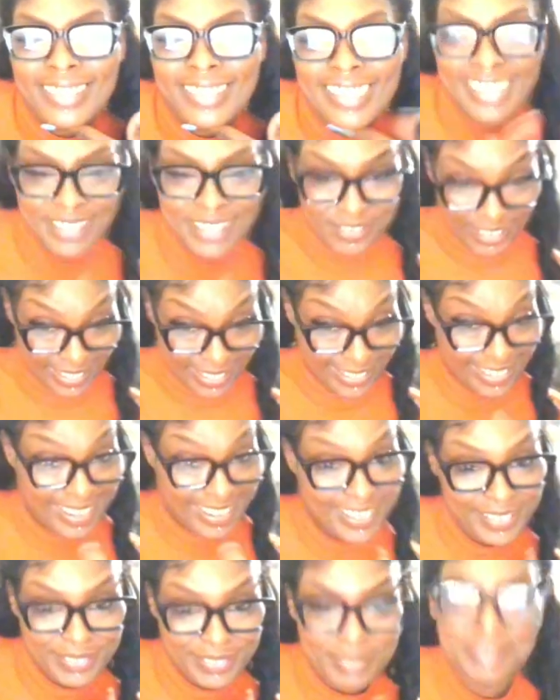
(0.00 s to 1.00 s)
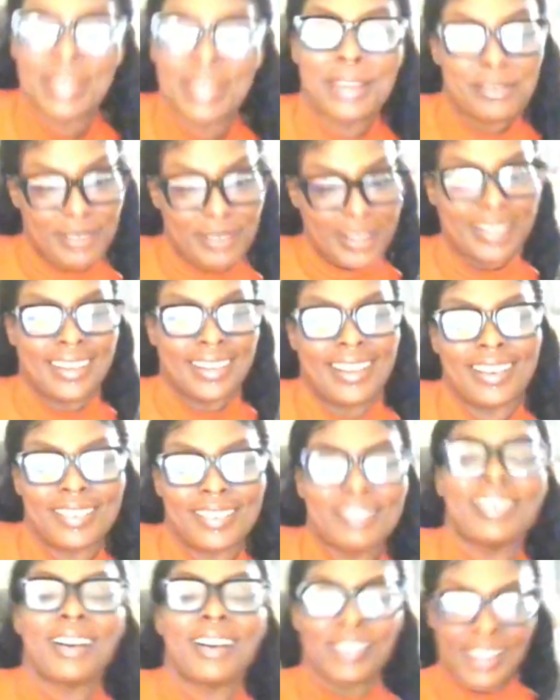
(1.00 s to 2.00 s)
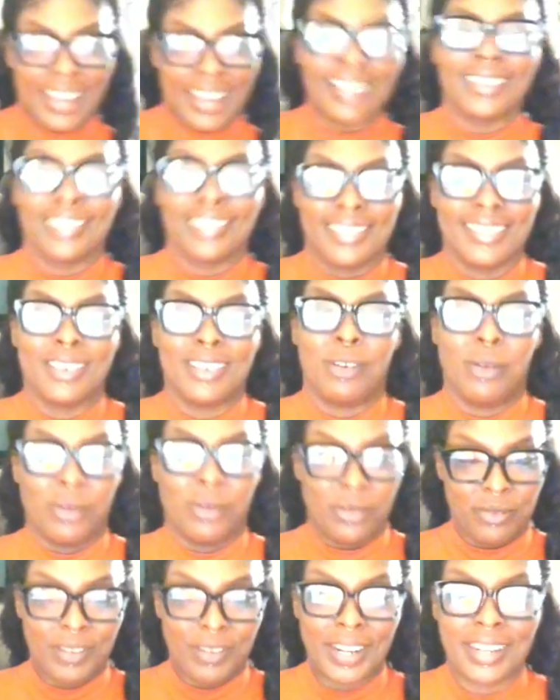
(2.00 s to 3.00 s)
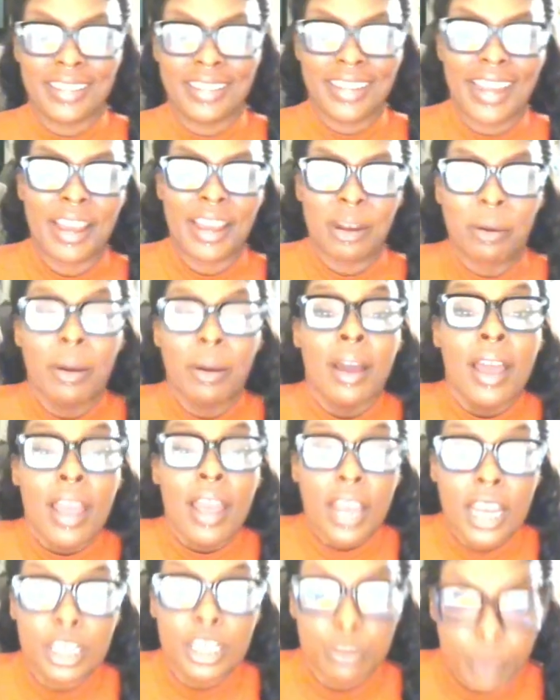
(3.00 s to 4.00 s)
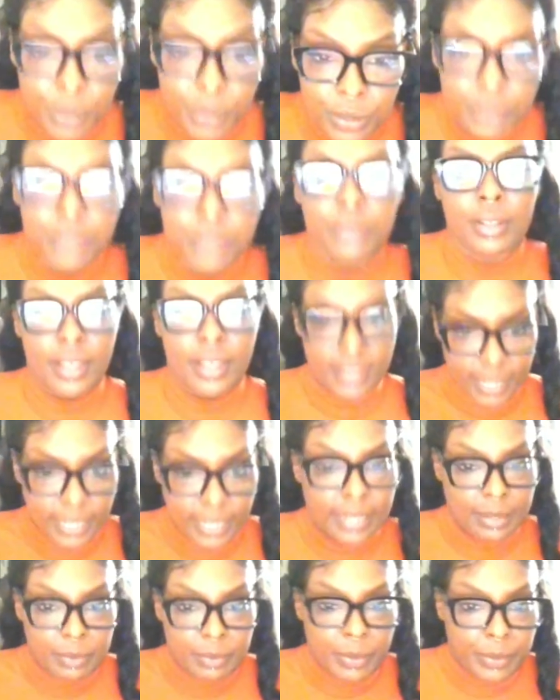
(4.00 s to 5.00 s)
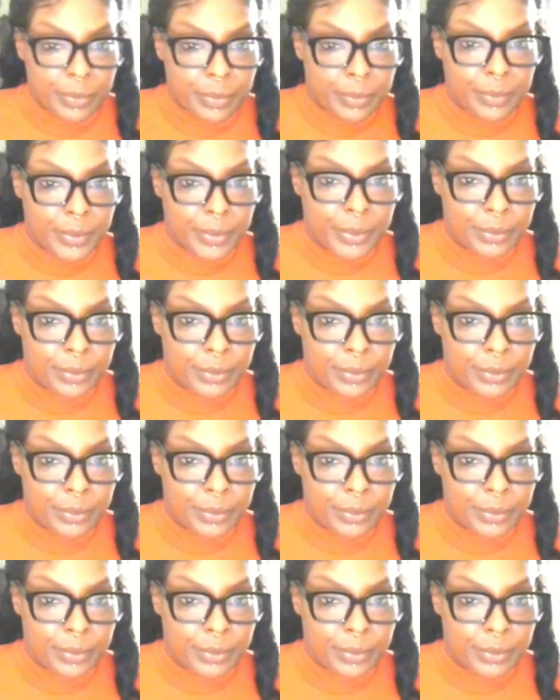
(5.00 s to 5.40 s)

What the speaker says: Can you write it down? Can you write it down? Okay, cool. Write it down, because we're gonna do that later.